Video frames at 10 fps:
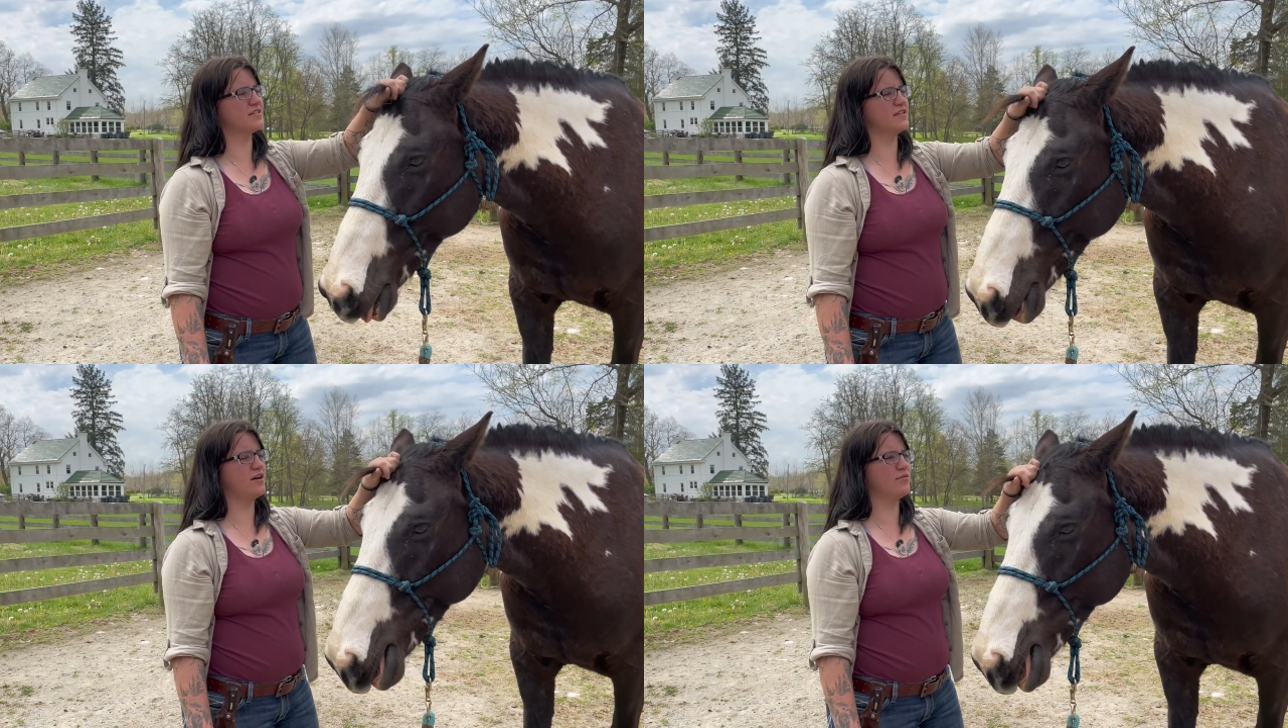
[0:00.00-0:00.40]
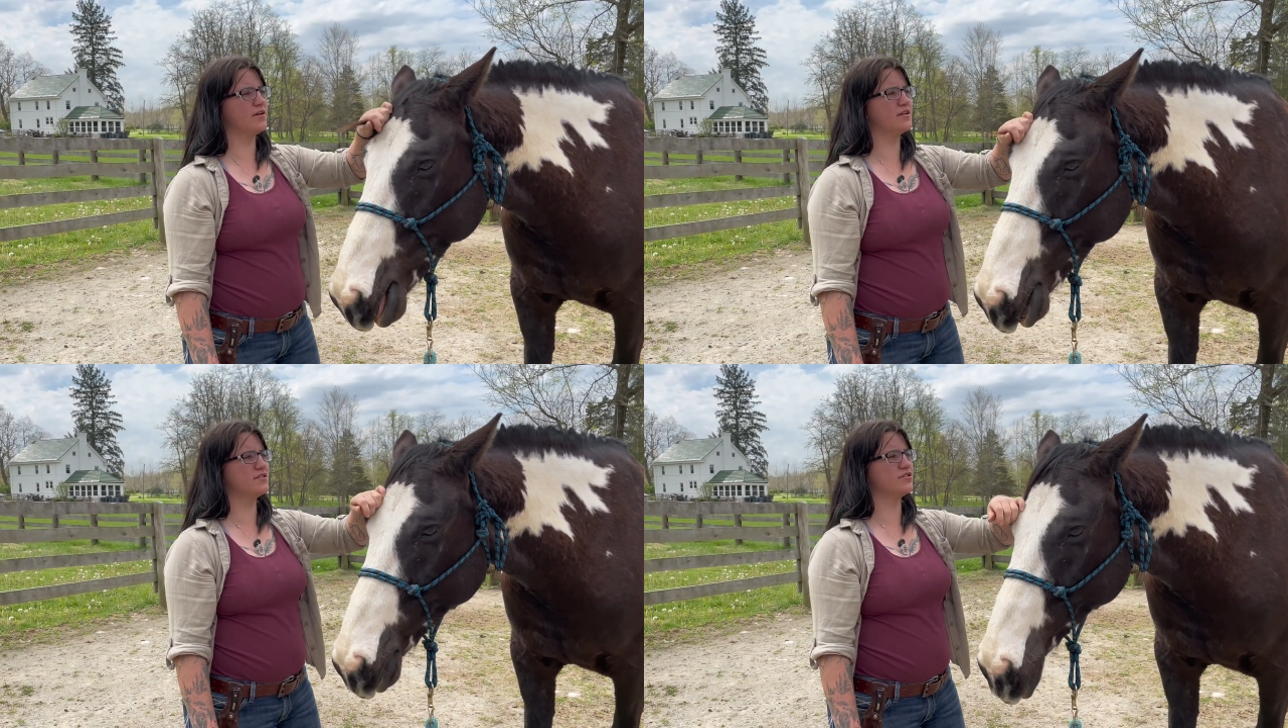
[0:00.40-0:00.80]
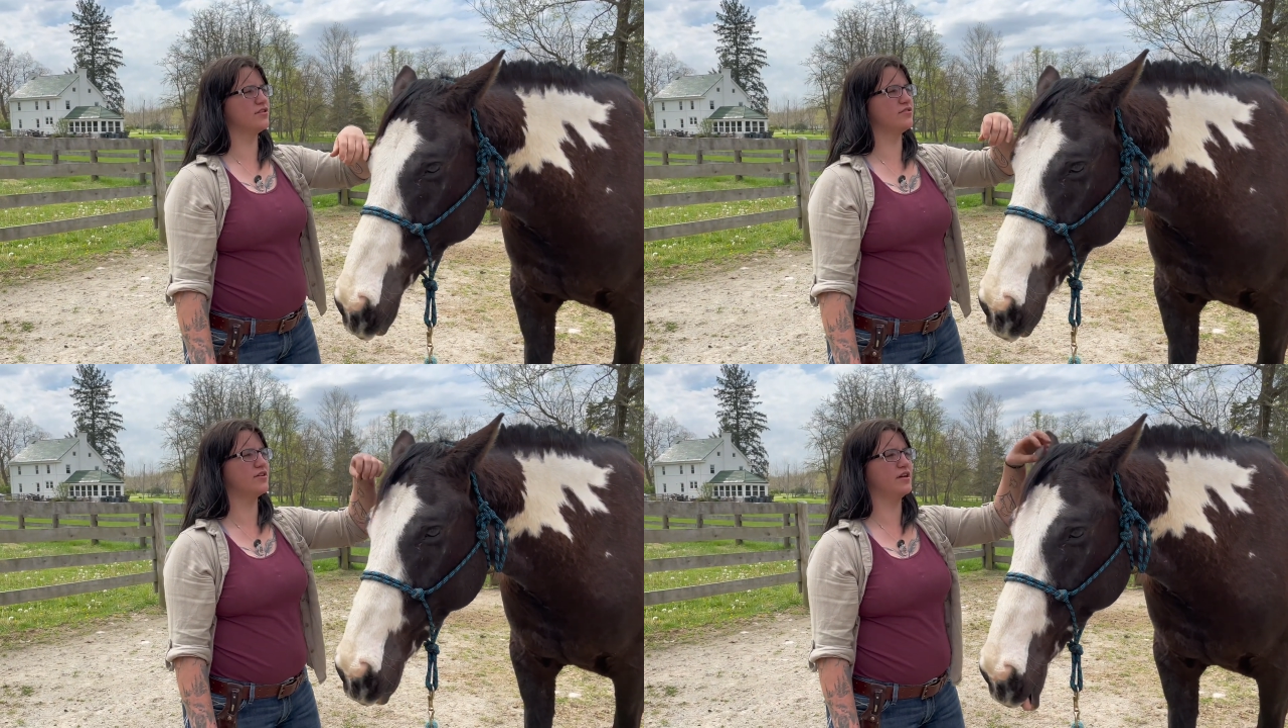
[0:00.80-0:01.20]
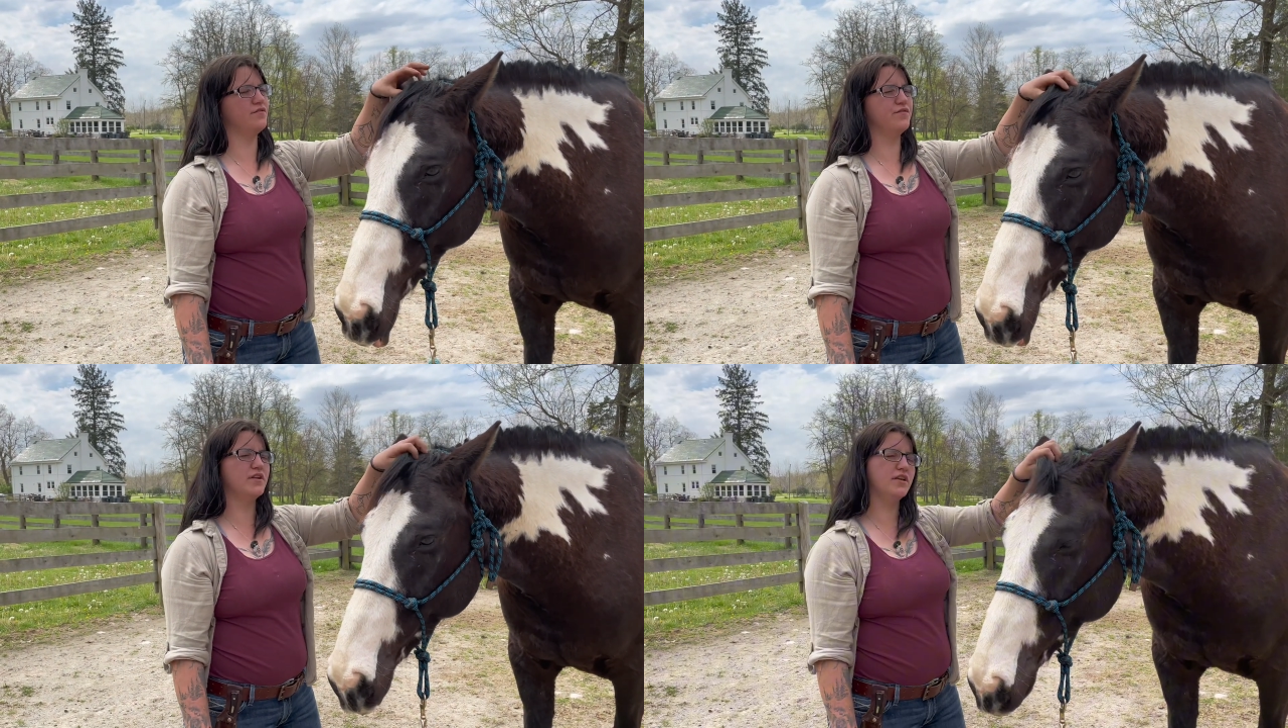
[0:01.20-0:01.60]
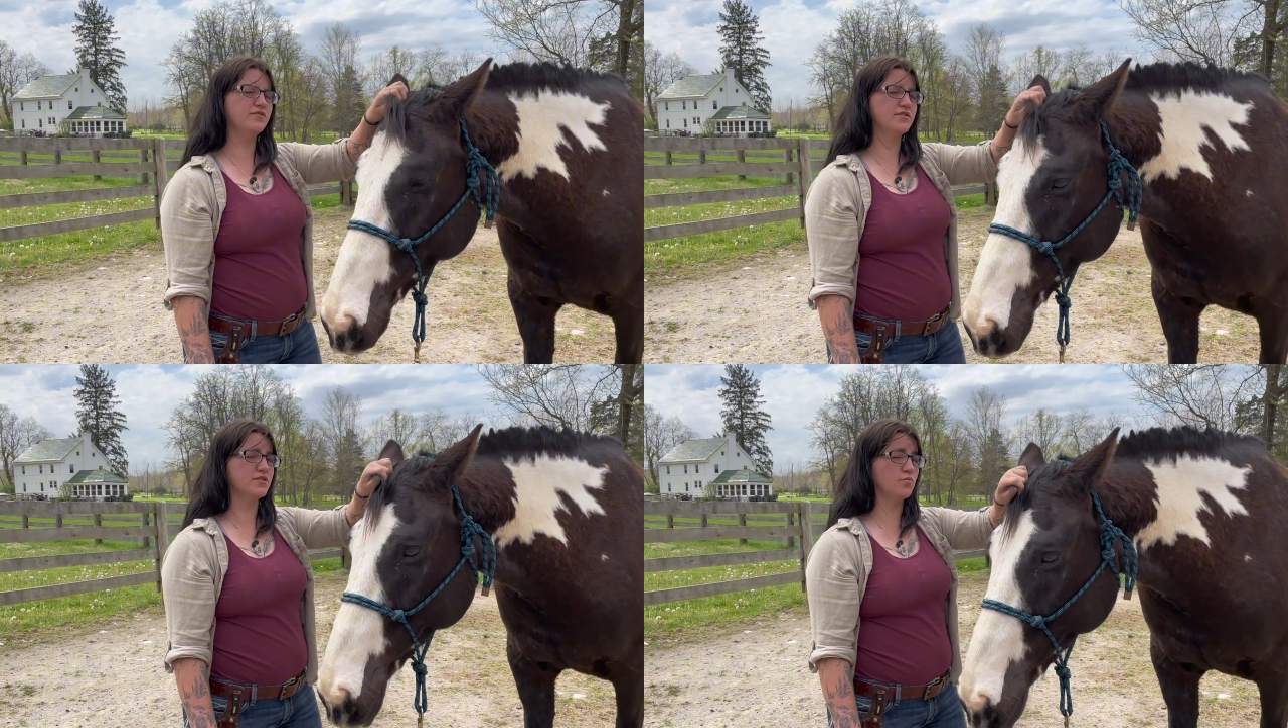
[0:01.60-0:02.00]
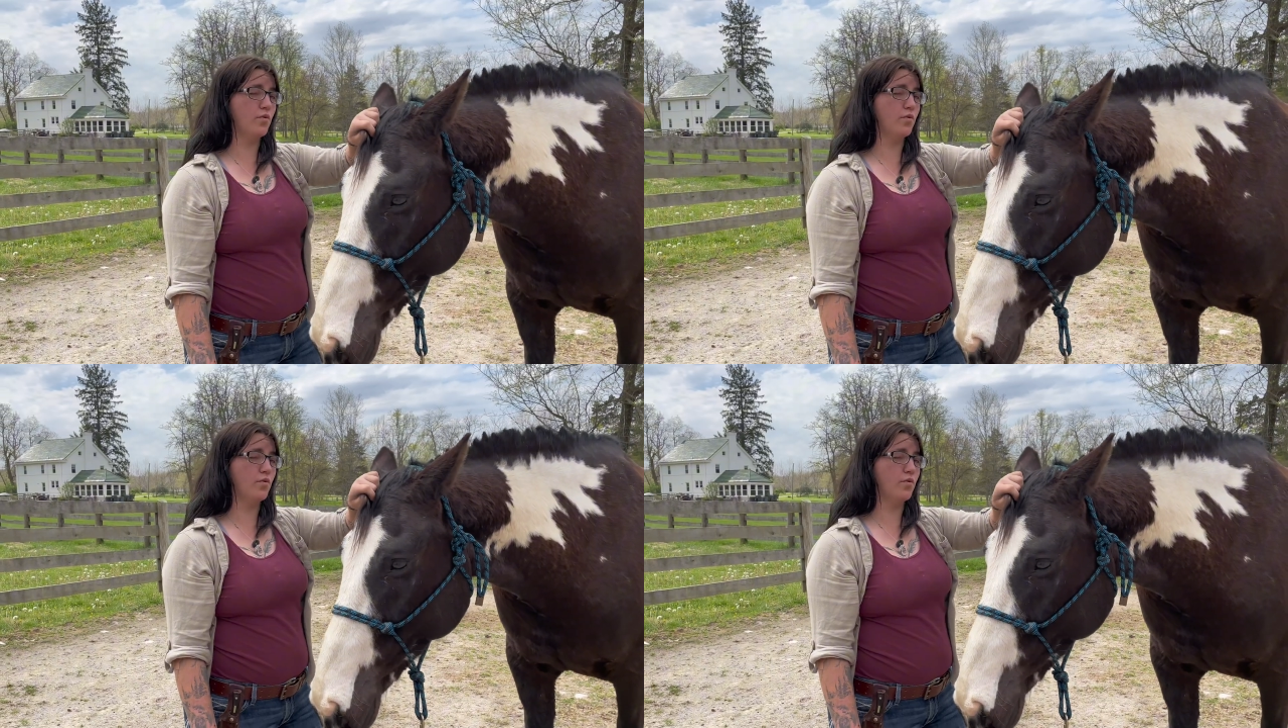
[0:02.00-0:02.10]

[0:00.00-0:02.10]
and now we're going to start creating videos as